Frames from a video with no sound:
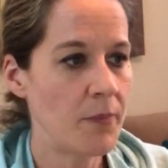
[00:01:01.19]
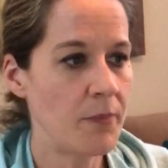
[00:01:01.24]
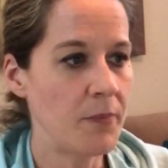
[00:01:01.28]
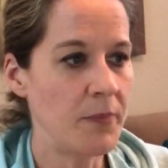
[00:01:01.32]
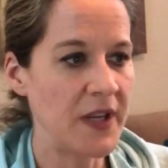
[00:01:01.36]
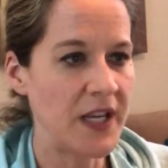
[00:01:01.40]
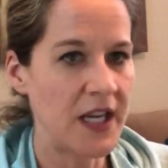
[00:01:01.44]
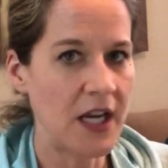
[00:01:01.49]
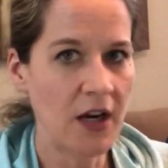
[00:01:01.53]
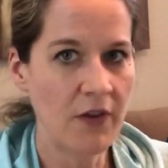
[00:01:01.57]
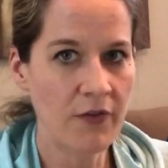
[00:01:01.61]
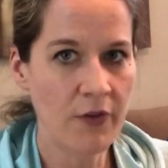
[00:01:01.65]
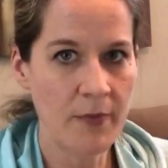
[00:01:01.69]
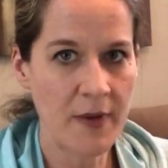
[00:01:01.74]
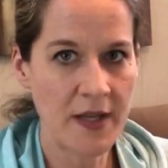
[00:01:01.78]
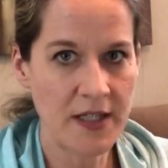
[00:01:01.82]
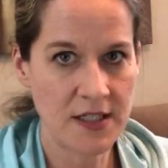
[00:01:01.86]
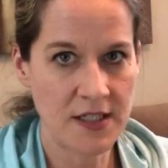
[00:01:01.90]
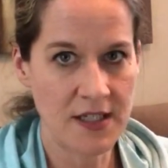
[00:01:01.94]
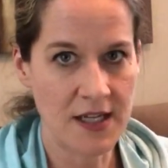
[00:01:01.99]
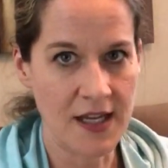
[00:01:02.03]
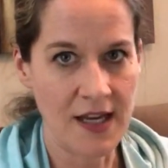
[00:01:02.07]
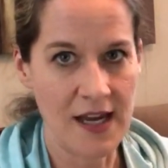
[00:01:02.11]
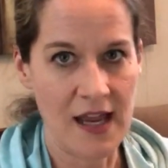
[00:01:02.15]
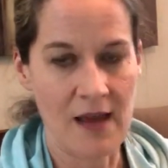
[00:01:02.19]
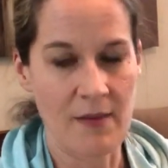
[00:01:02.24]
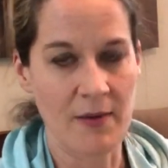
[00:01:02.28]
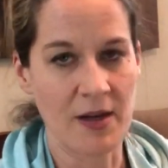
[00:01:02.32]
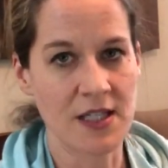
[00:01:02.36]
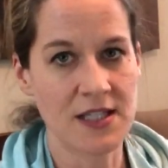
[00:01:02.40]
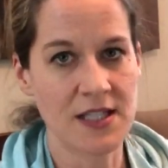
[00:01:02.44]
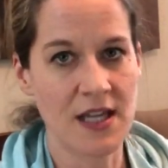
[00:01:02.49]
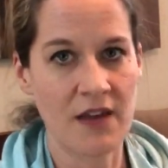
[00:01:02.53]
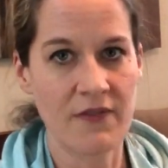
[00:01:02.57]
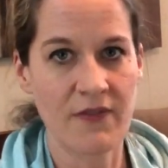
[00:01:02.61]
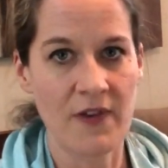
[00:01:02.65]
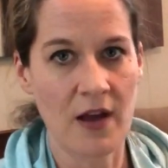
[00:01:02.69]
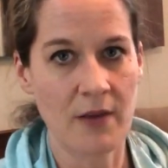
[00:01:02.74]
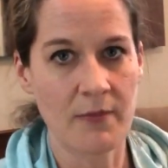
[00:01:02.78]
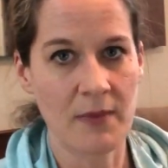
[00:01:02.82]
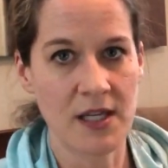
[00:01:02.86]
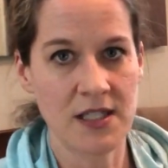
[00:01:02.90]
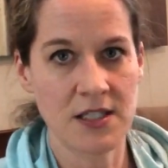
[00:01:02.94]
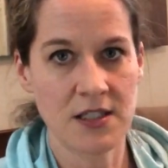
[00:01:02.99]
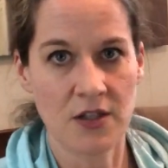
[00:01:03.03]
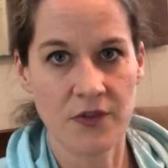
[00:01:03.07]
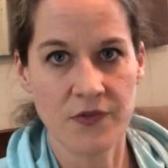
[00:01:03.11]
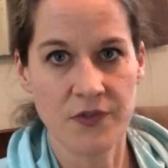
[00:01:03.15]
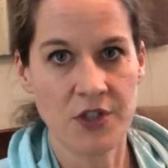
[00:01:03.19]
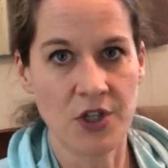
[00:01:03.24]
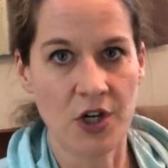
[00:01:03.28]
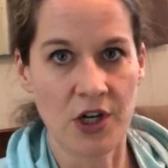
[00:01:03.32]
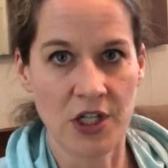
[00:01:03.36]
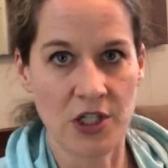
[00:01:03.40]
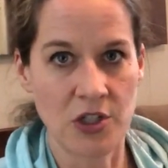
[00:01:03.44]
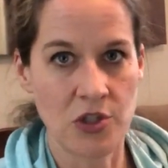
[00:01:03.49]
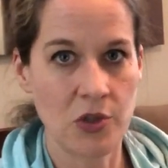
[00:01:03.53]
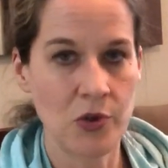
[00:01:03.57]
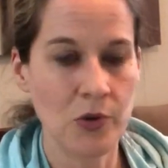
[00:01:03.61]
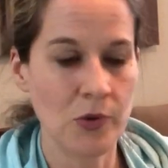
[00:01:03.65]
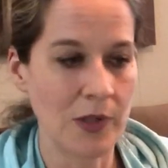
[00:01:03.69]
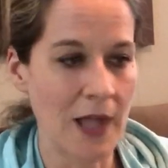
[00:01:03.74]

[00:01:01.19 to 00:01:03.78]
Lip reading: Be careful about the dynamics. I found myself starting too